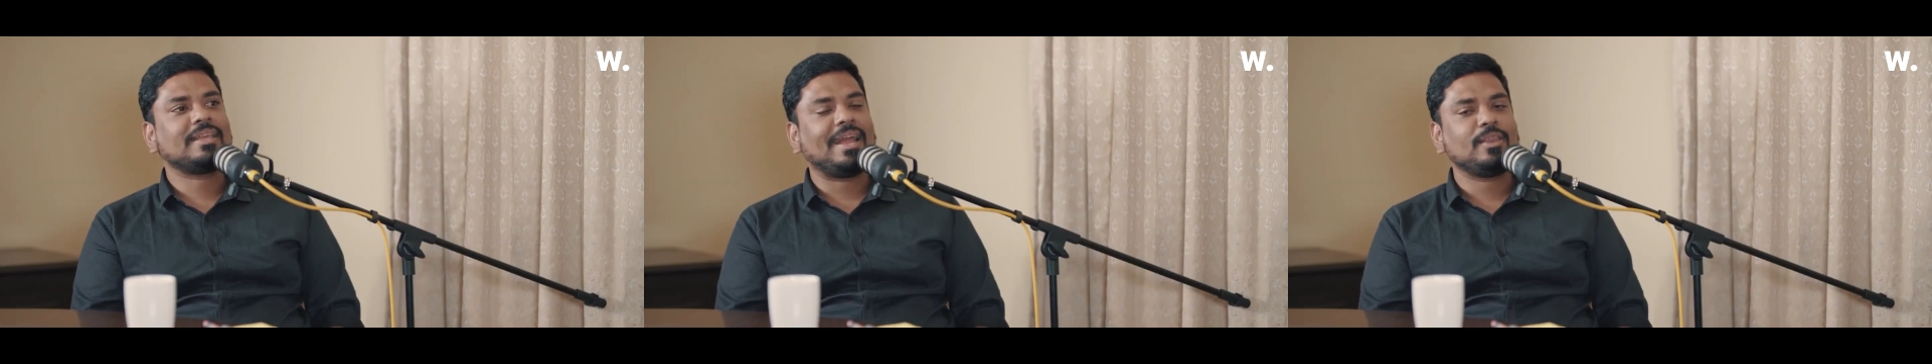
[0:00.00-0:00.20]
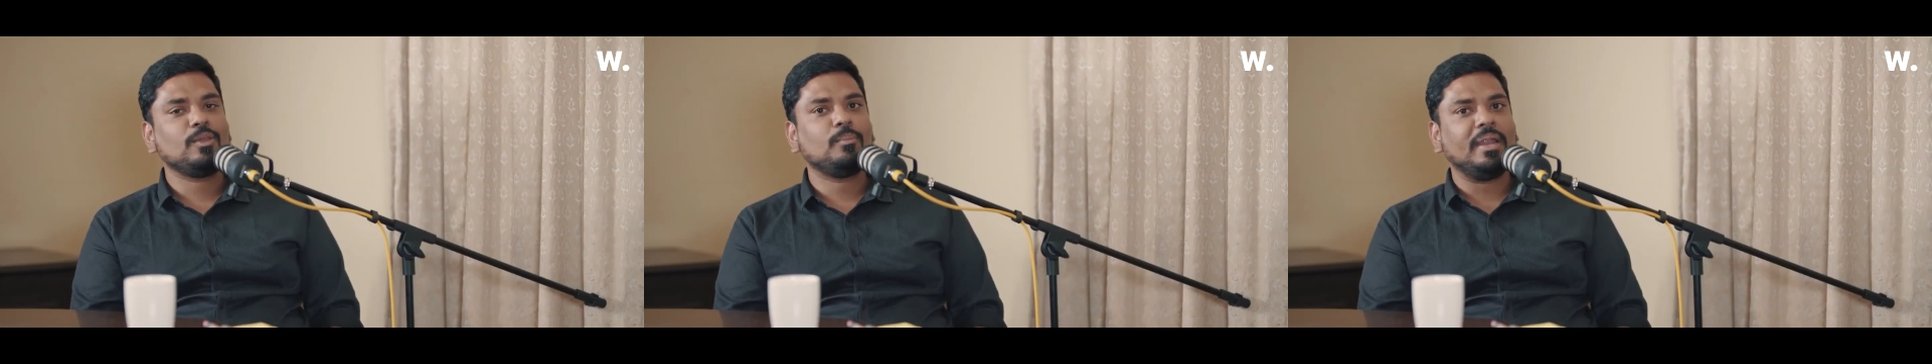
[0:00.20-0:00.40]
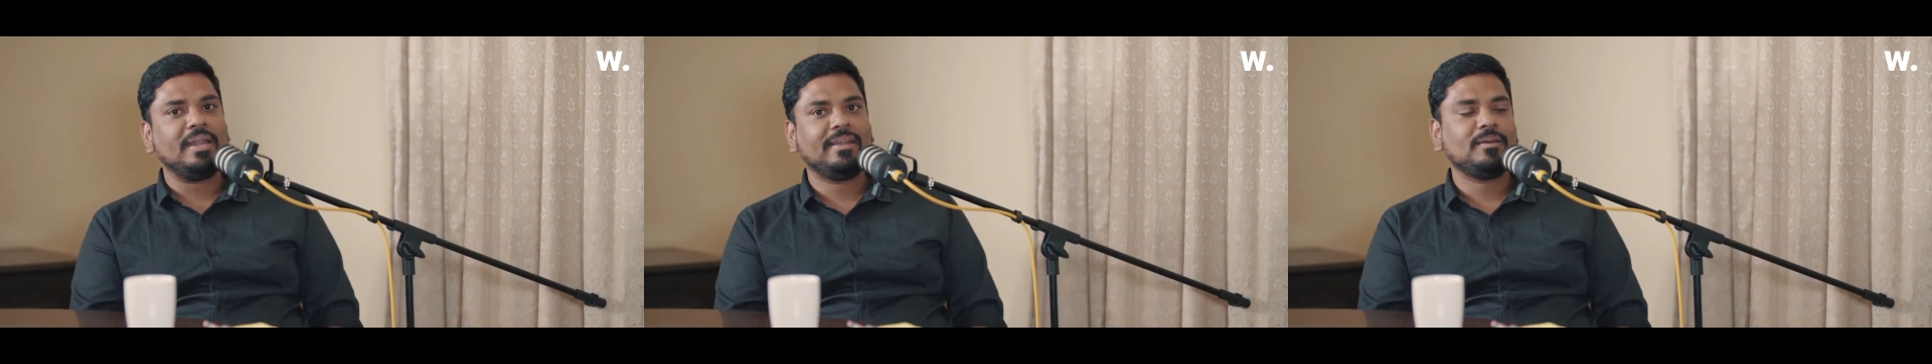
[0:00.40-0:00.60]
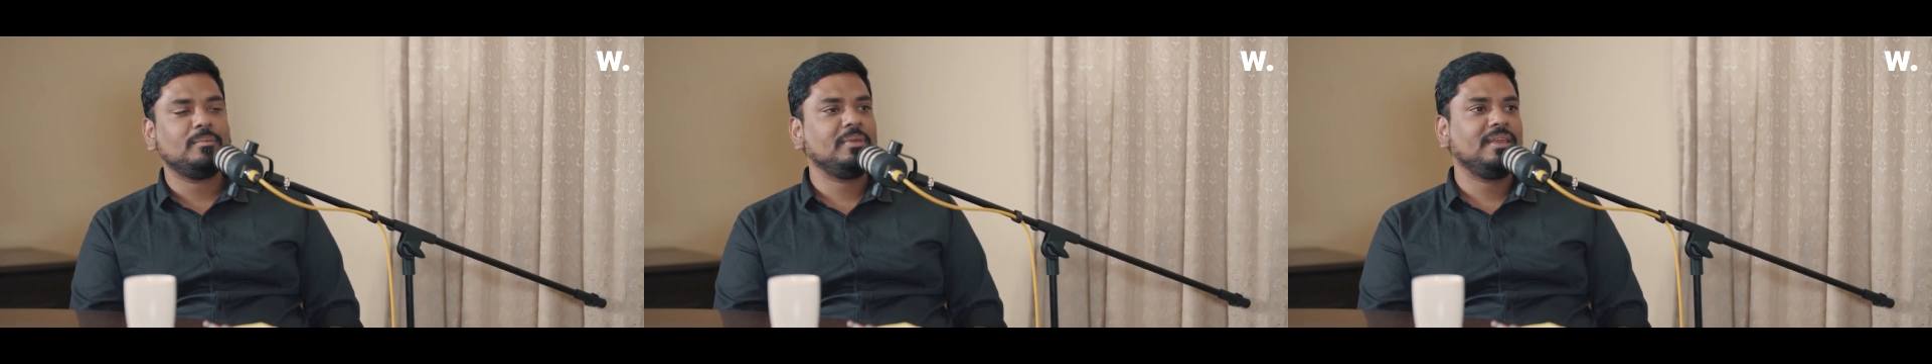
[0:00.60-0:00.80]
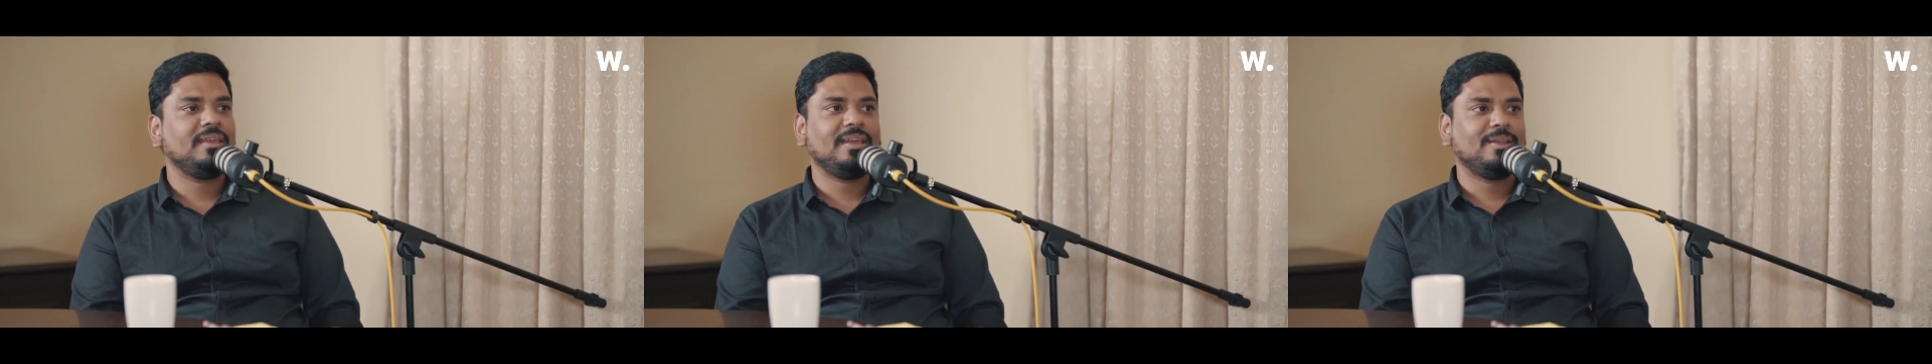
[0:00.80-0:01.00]
can you mentor
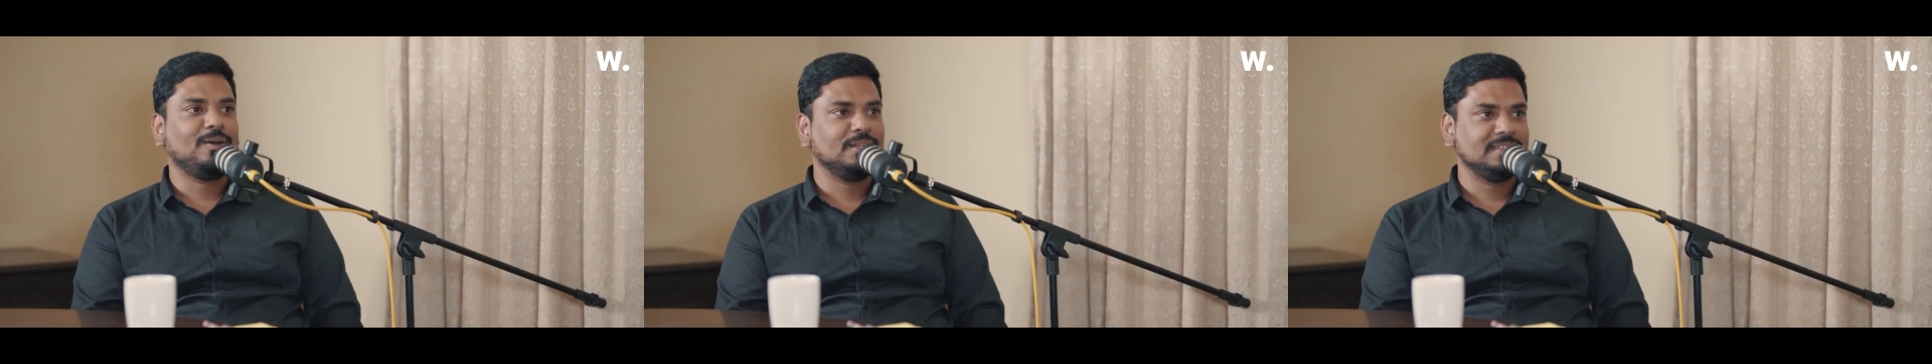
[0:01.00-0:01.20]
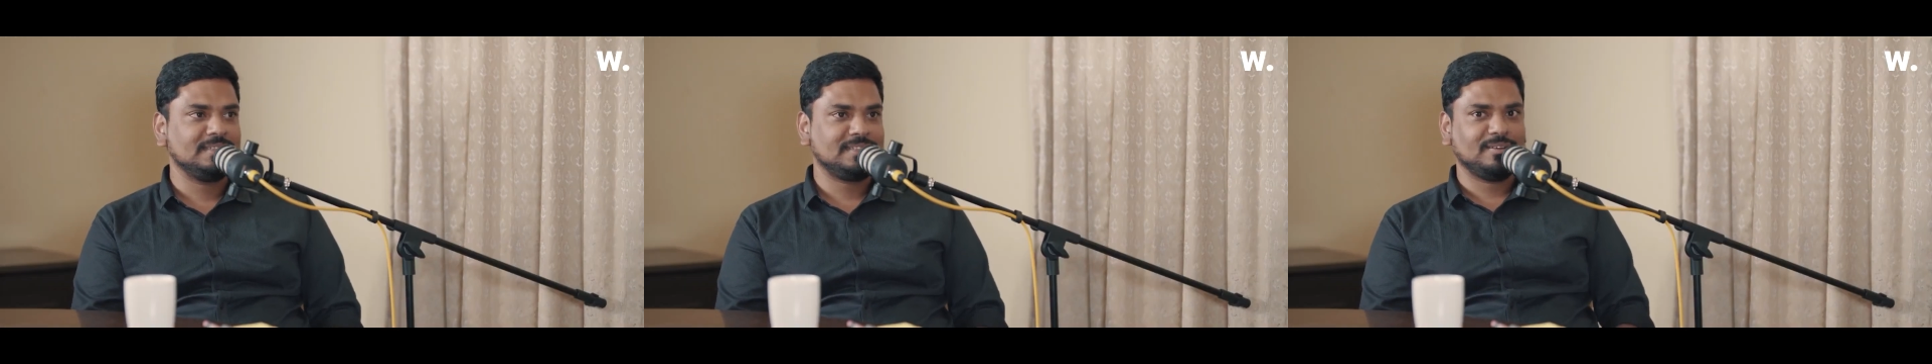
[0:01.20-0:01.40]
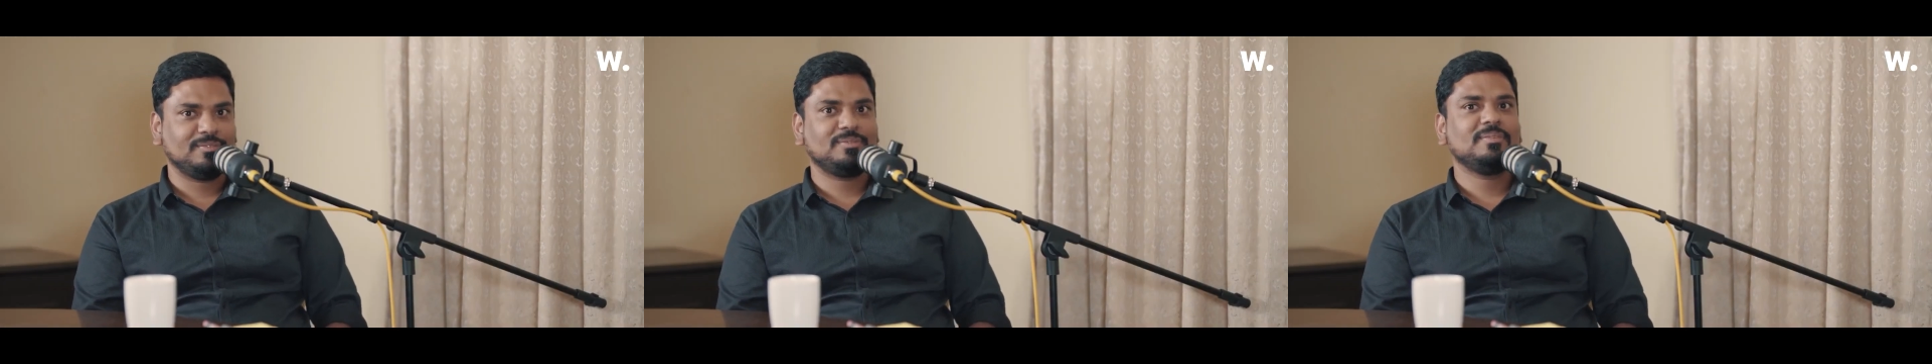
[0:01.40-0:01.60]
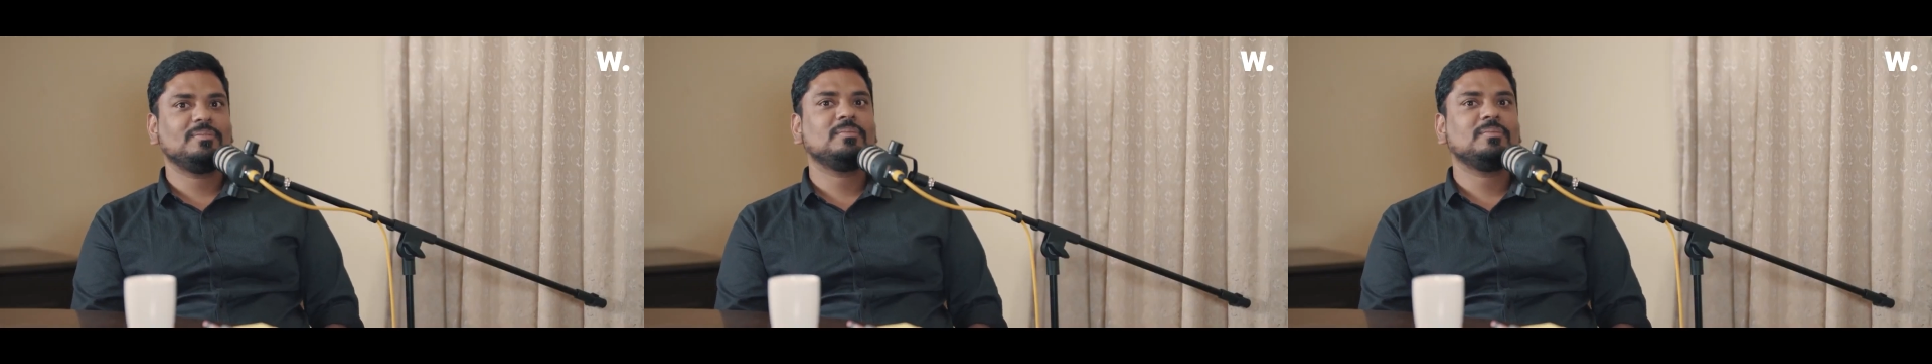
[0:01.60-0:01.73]
me and all this stuff.